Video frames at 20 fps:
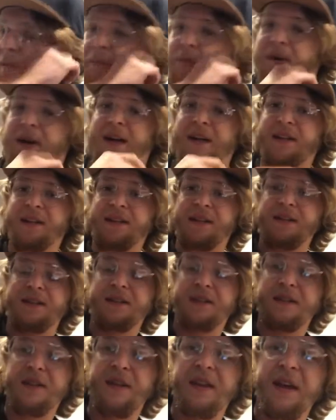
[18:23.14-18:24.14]

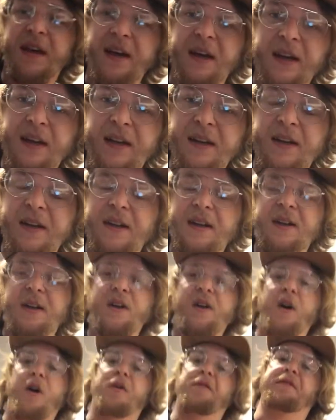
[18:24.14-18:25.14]
practice that
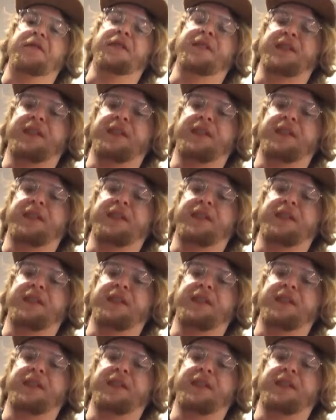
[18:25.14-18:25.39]
over